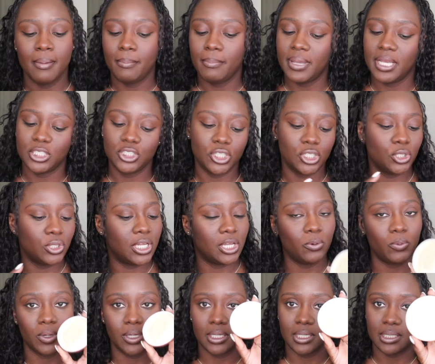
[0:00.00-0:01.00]
Make sure you
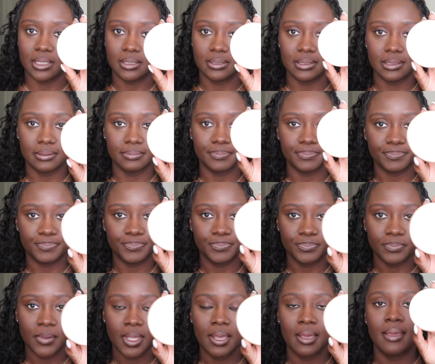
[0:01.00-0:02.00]
get one of these.
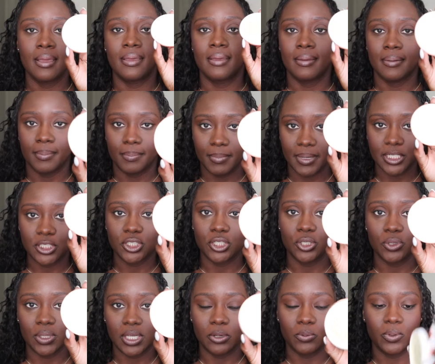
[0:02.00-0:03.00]
make sure
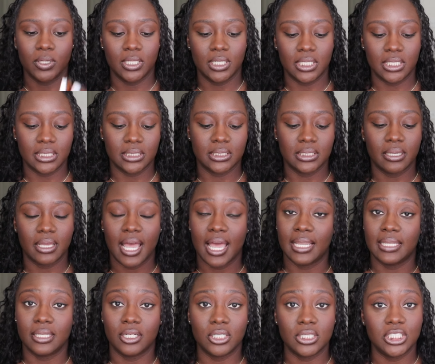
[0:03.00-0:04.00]
you get one of these.
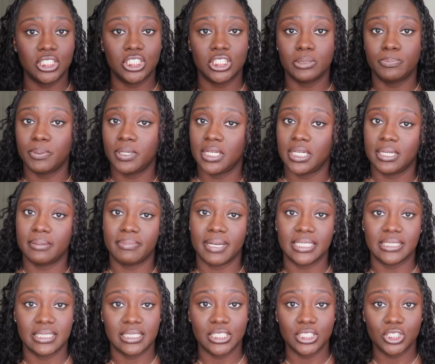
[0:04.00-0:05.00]
I literally just put it in
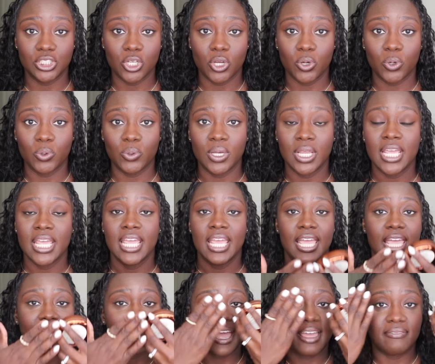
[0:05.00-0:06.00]
my T-zone.
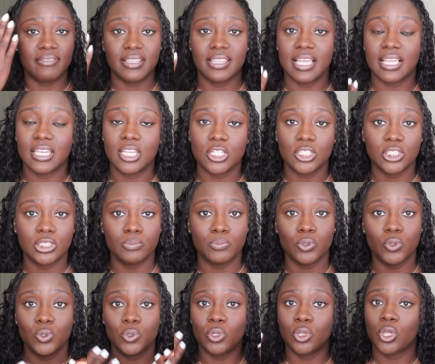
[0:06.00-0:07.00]
Everything looks
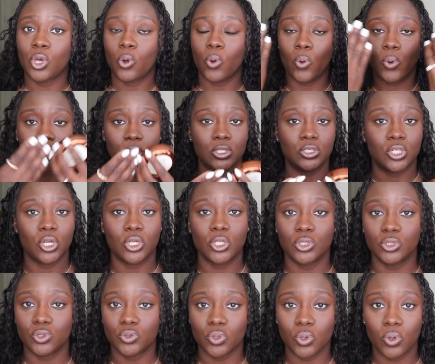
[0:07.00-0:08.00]
smooth. Oils are
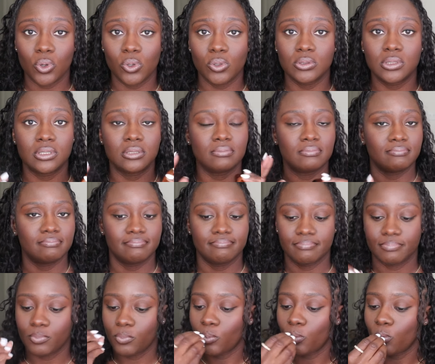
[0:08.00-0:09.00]
controlled.
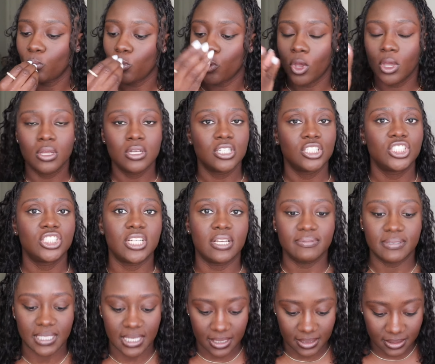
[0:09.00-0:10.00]

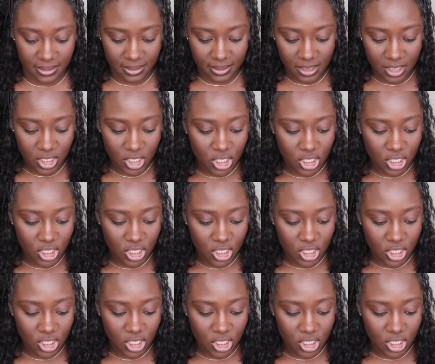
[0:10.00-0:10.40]
Chef's kiss.